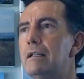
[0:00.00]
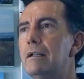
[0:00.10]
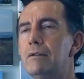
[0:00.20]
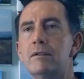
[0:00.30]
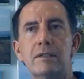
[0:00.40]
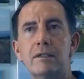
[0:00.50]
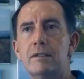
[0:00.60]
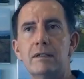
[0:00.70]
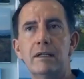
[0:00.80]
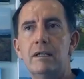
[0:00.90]
it was
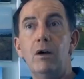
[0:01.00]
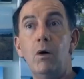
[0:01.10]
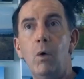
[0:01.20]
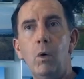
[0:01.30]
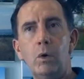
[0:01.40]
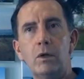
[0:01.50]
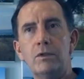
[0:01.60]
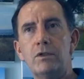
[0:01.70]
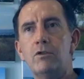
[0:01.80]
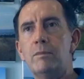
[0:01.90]
just all
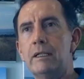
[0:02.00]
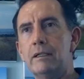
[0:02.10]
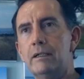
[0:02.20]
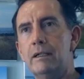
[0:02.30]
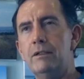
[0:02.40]
consuming.